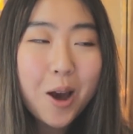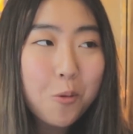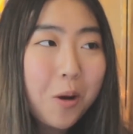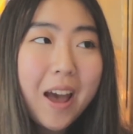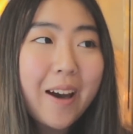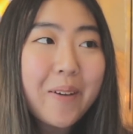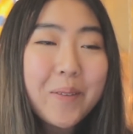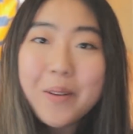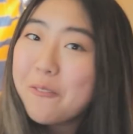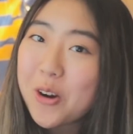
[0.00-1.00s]

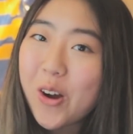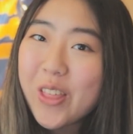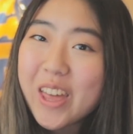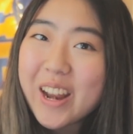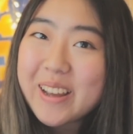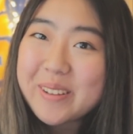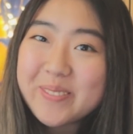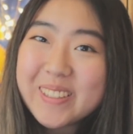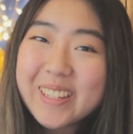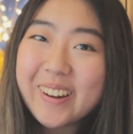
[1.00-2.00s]
Wow, for all that I
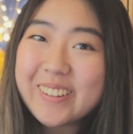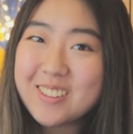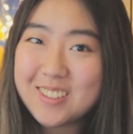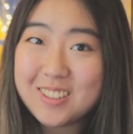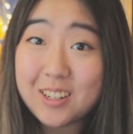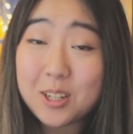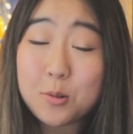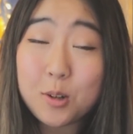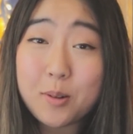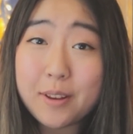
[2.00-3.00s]
talk on Study
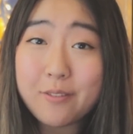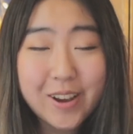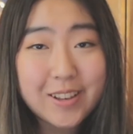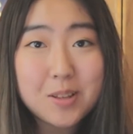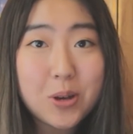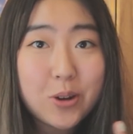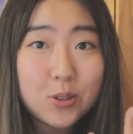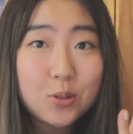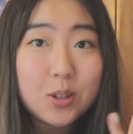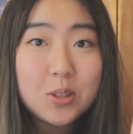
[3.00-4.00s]
Quill with advice about how
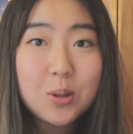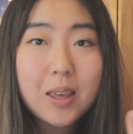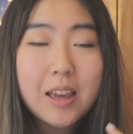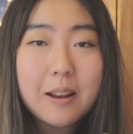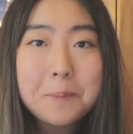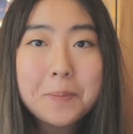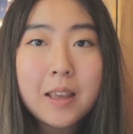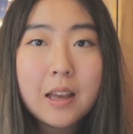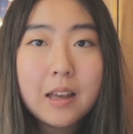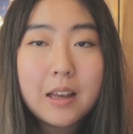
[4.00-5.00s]
you can do that,
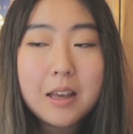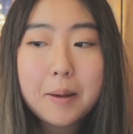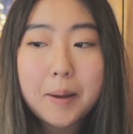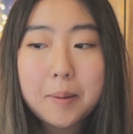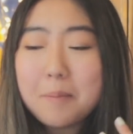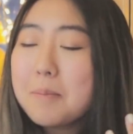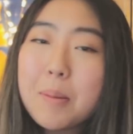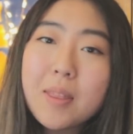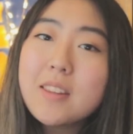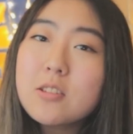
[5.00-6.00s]

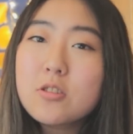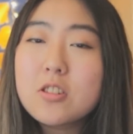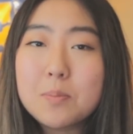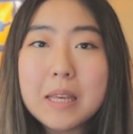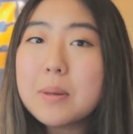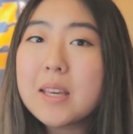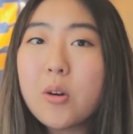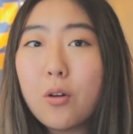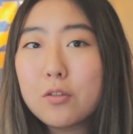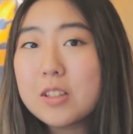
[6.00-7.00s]
maybe this is just me being
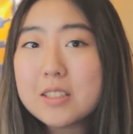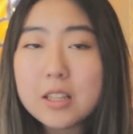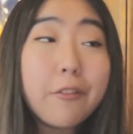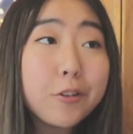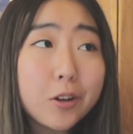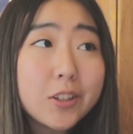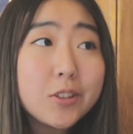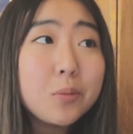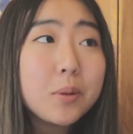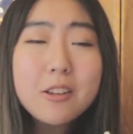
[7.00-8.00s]
overly
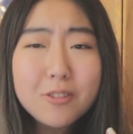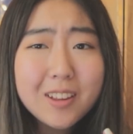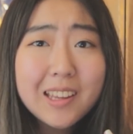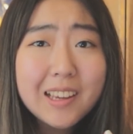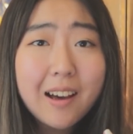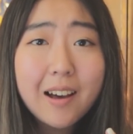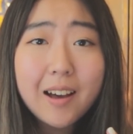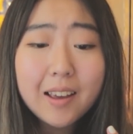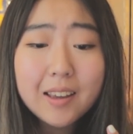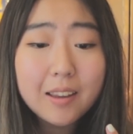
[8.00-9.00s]
self-critical, but I feel like
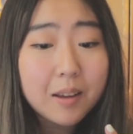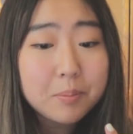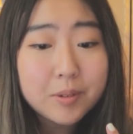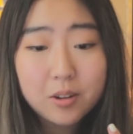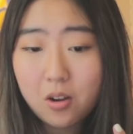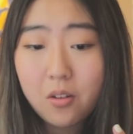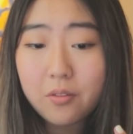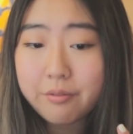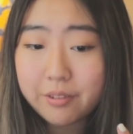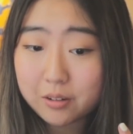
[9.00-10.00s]
I am not
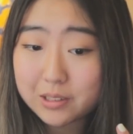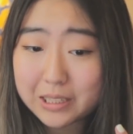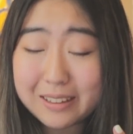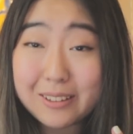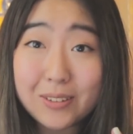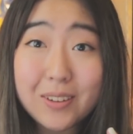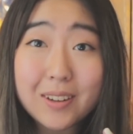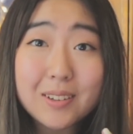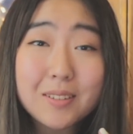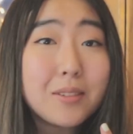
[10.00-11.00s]
very good
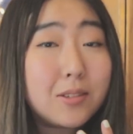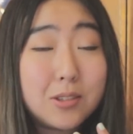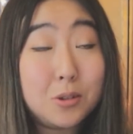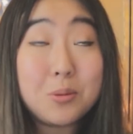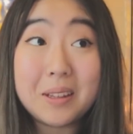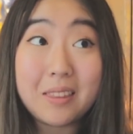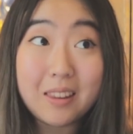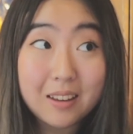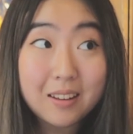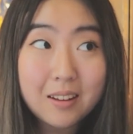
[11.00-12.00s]
at doing
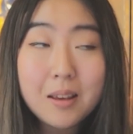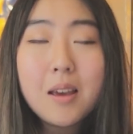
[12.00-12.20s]
that.